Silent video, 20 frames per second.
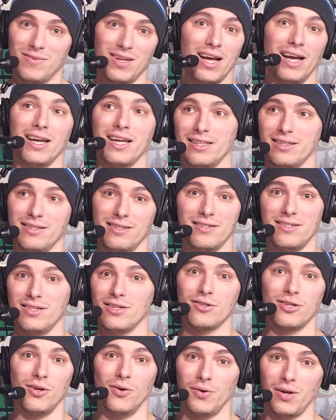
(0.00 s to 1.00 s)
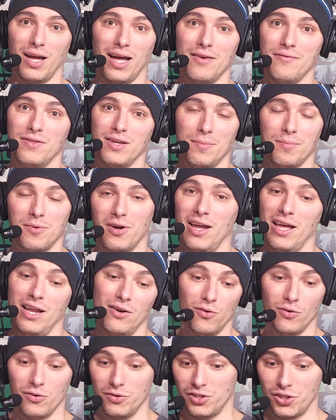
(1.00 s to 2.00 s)
I got the decloak, I have the upper hand,
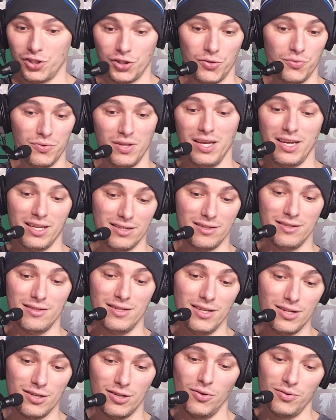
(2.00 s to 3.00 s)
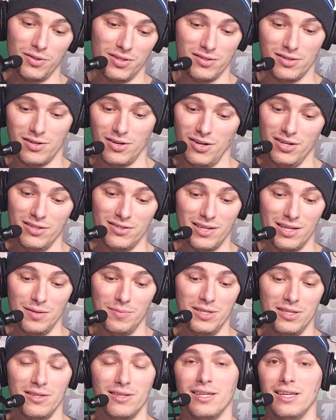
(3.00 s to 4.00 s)
or shoot, they get to decloak this turn. It's going to
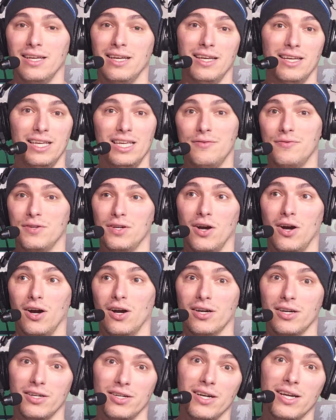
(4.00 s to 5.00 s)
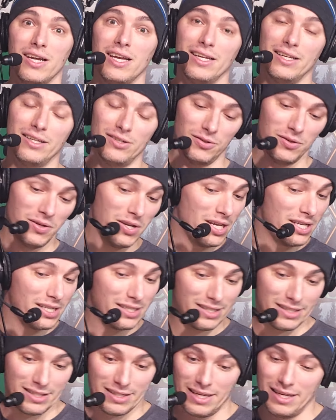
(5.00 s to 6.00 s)
be even harder.
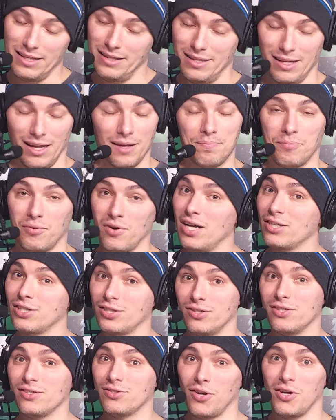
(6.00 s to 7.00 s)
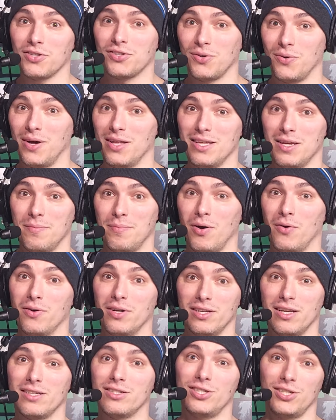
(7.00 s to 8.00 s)
The pressure is also on the
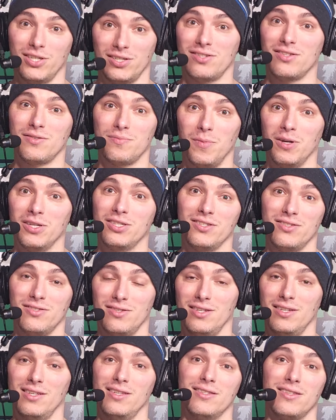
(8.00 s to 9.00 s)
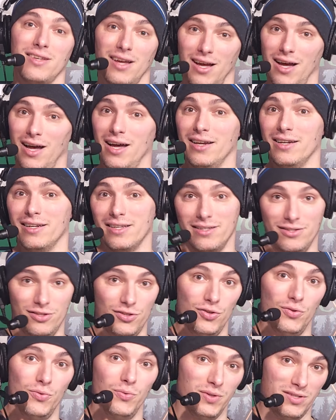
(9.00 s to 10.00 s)
opponent just as much as it is on
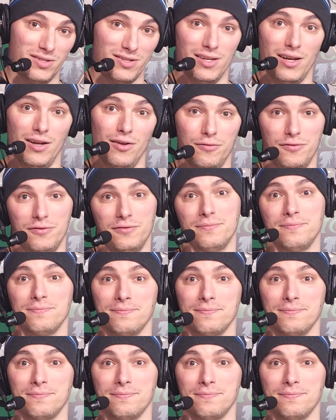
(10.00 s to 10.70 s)
you itself.